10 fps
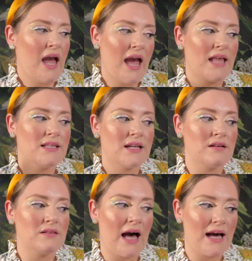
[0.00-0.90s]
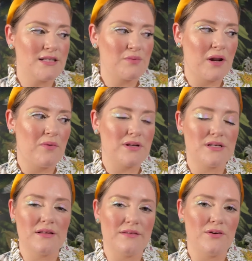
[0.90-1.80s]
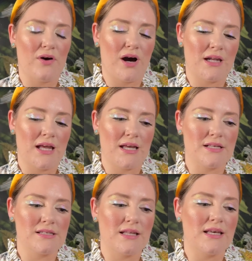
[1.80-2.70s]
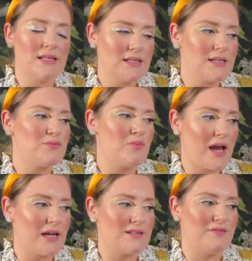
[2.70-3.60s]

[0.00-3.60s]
And then last, what I want to leave you on is the easiest way to